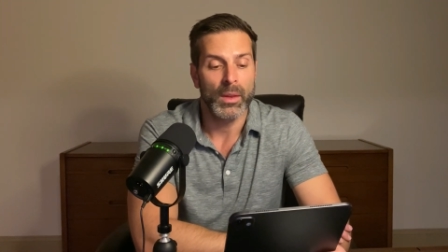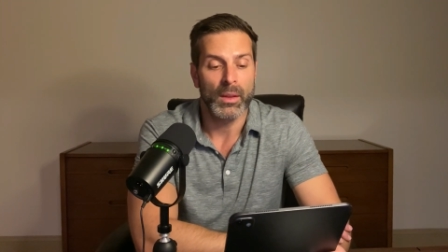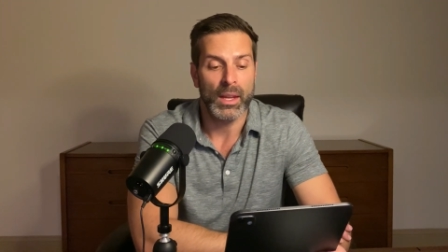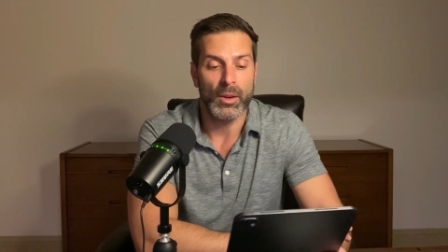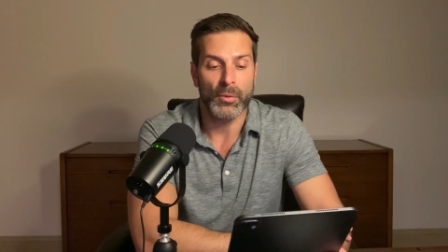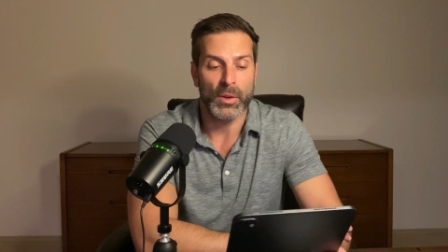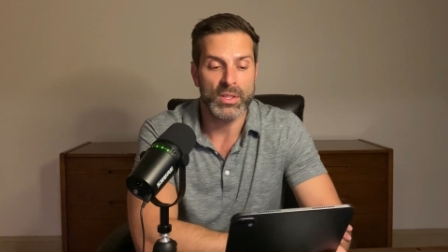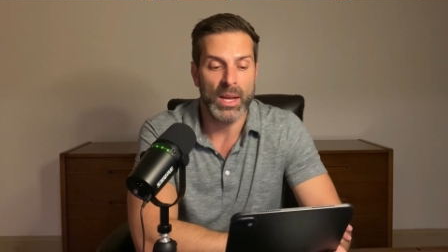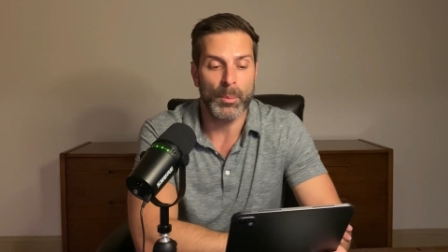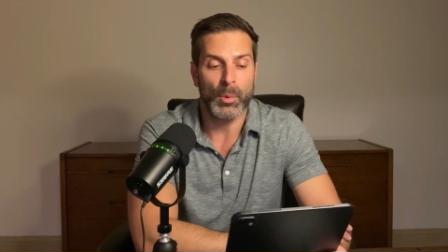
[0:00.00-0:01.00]
Here, for
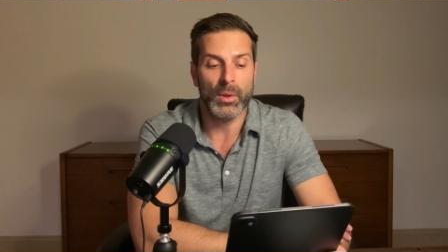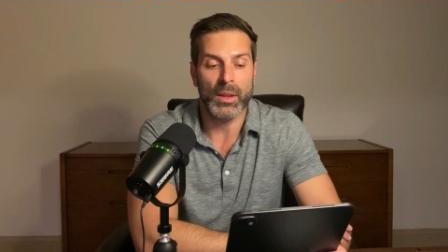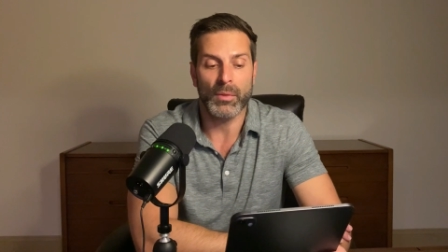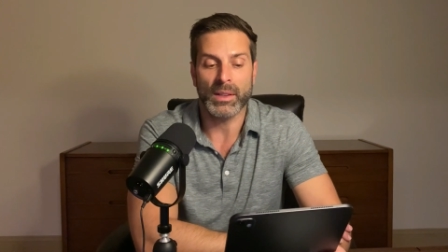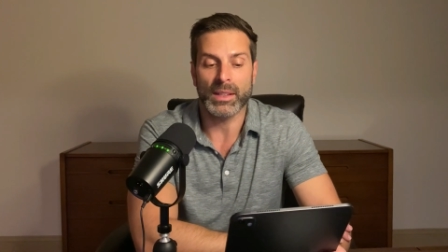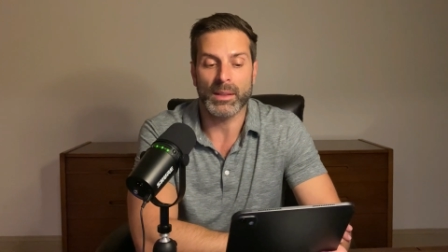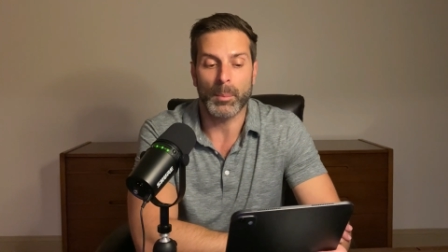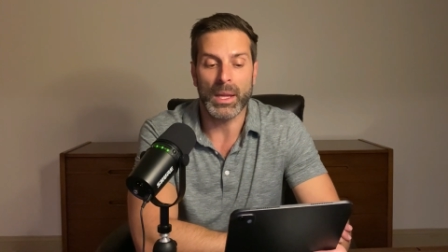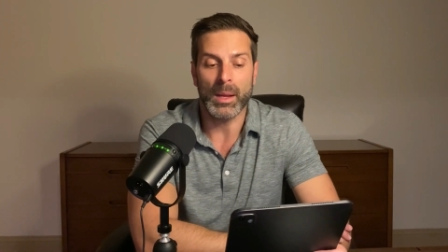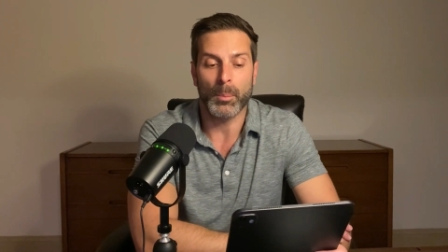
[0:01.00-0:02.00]
example, they found that the
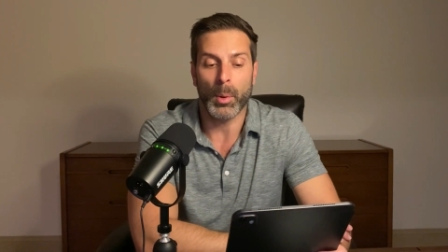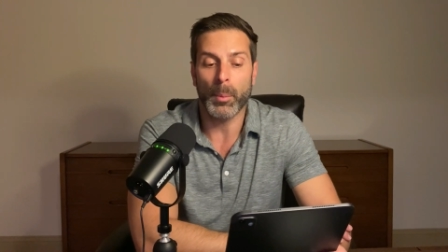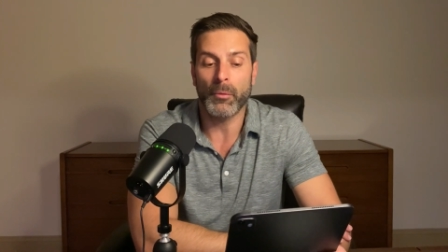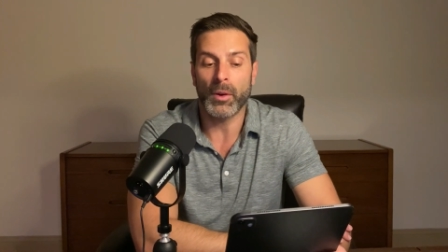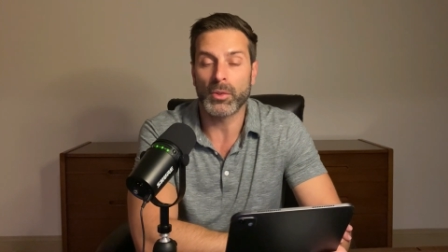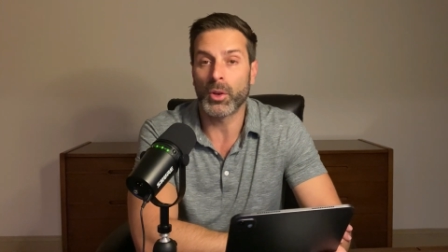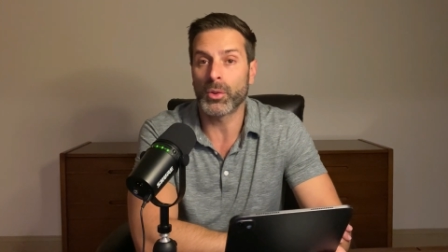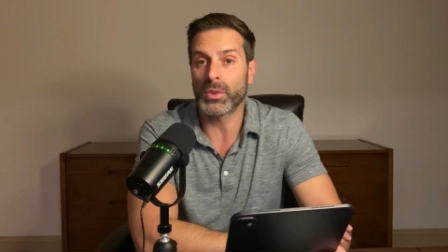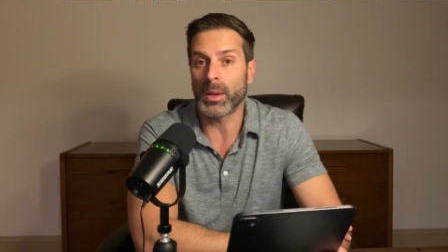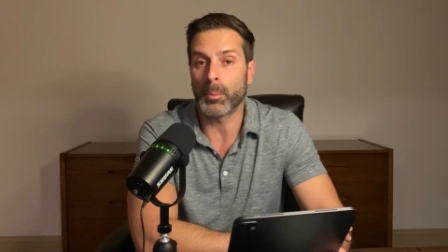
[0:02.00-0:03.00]
median propofol
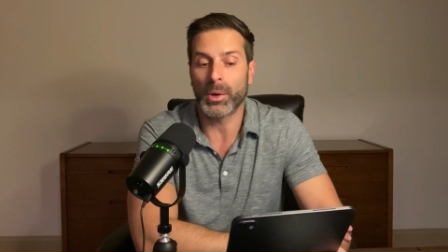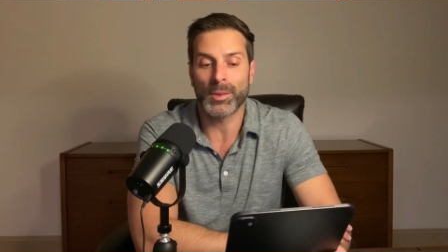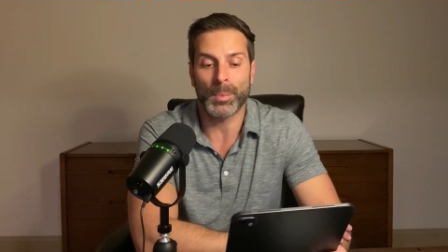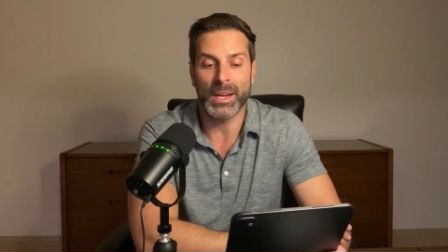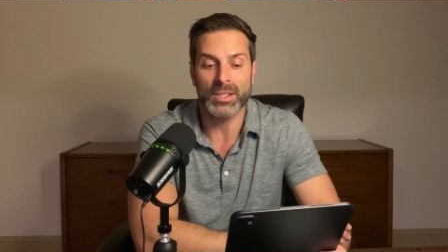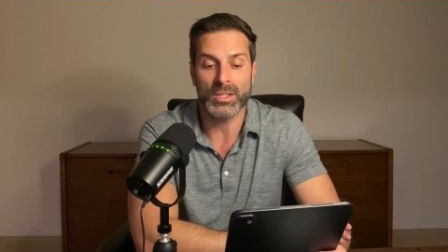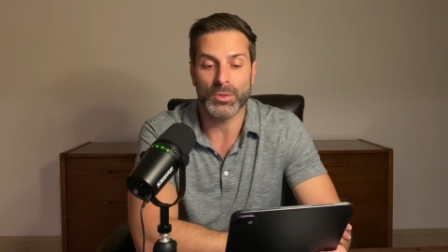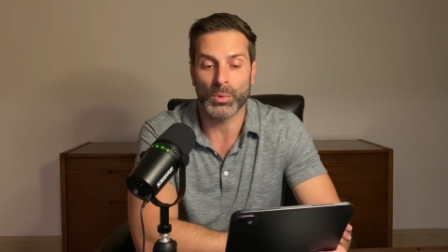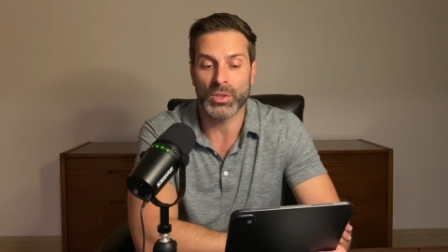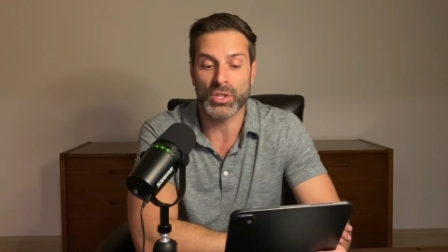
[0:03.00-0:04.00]
dose in PRIS
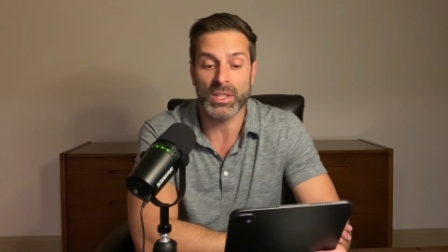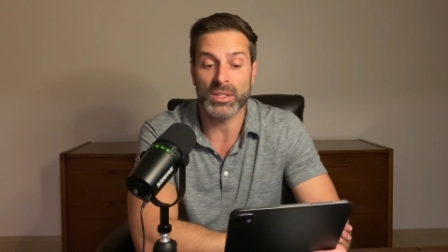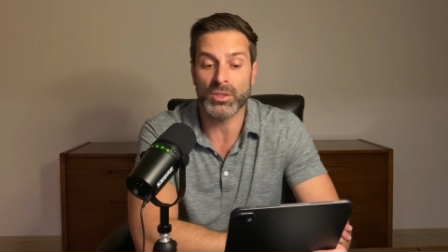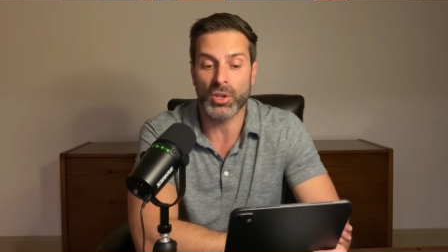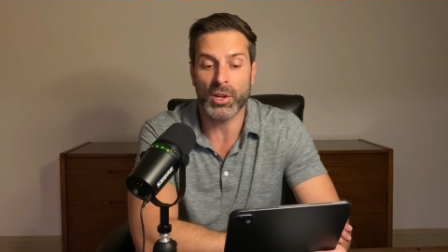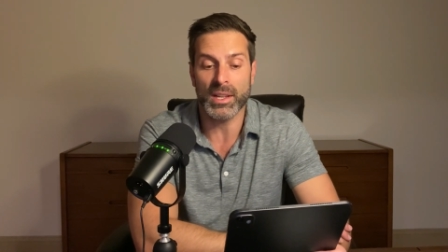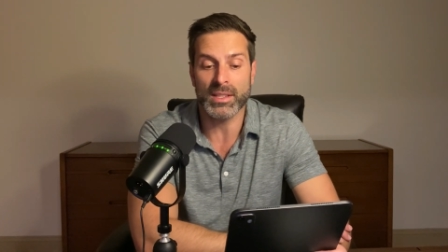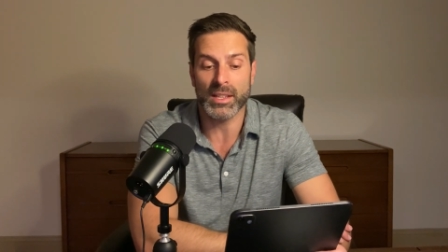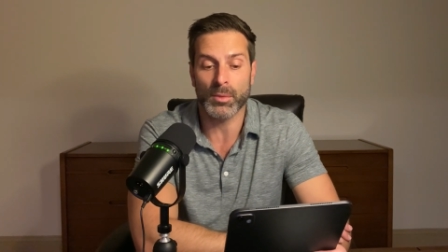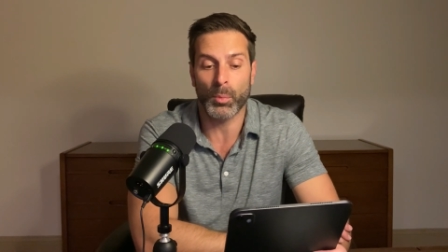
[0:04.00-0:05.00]
patients was just
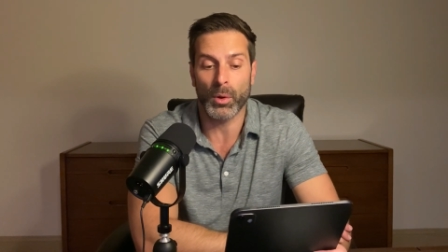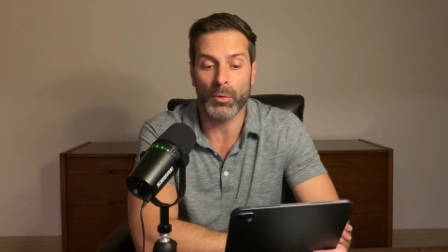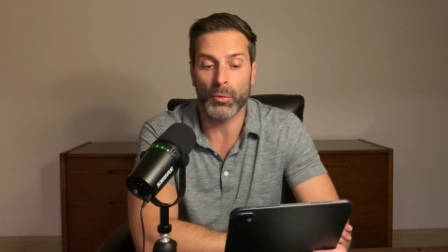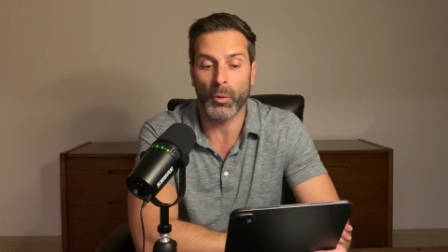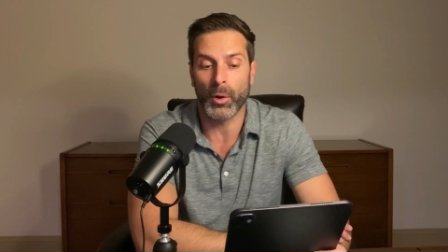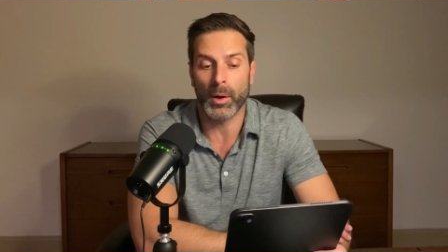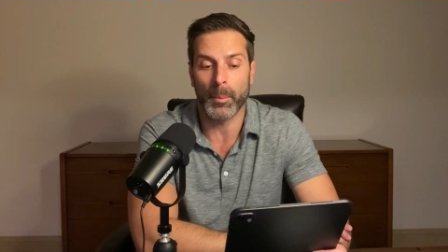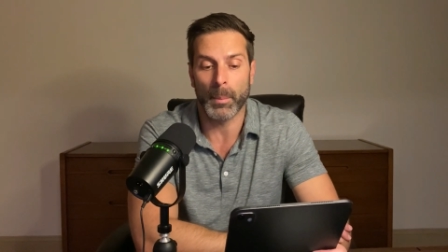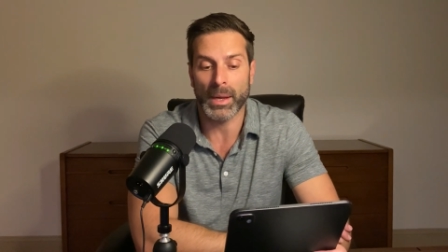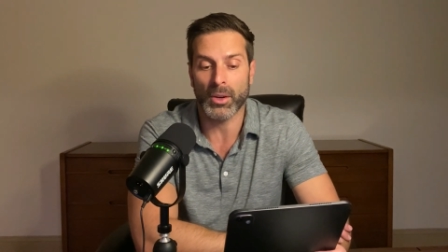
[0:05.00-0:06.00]
36.4
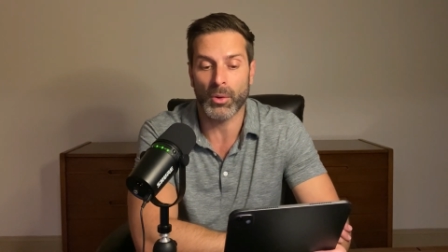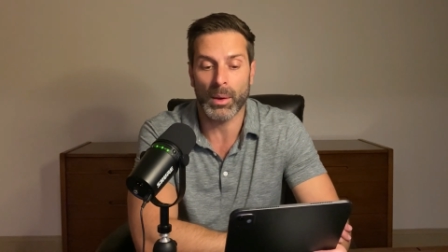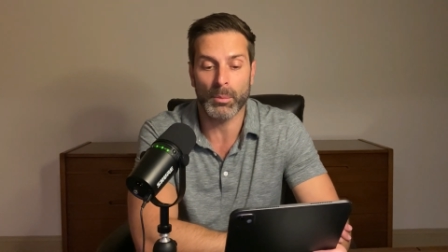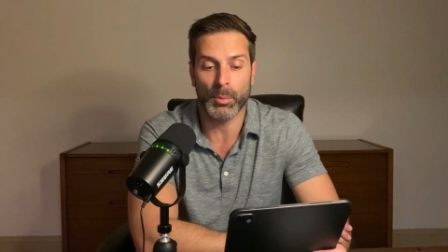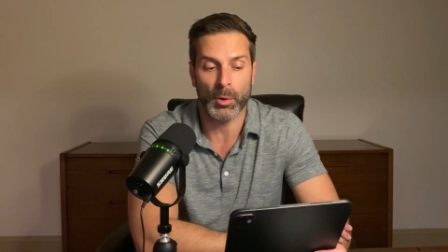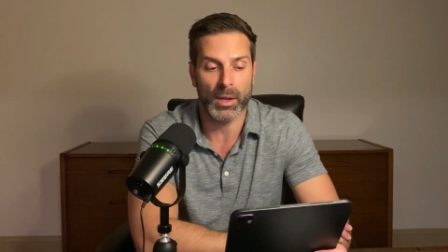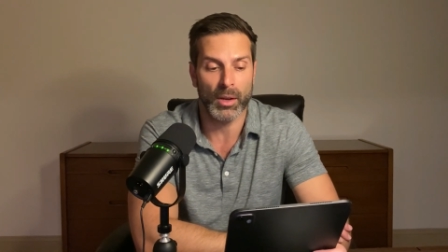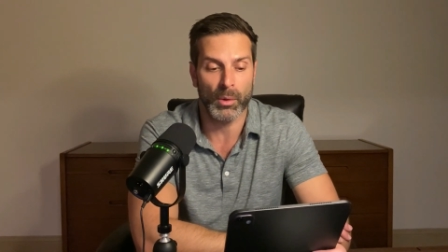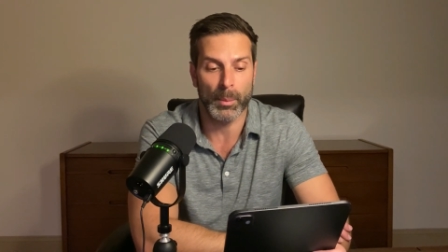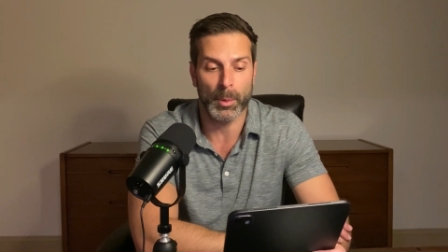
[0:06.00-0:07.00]
micrograms per
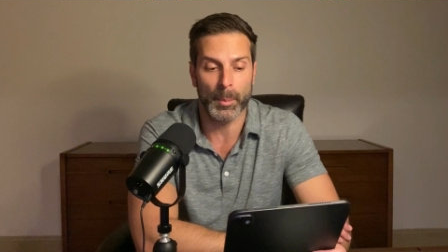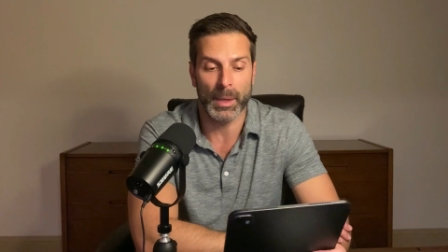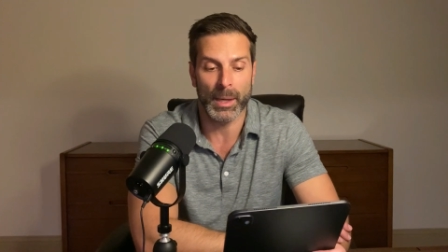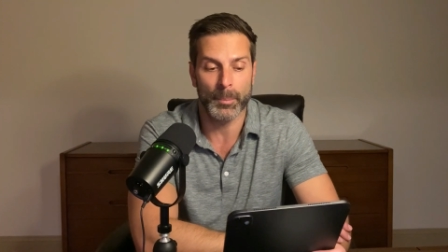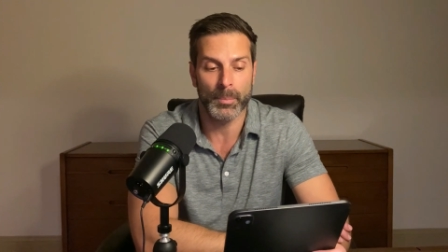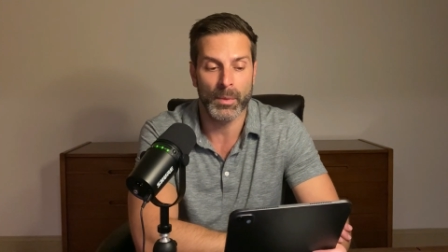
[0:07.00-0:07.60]
kilogram per minute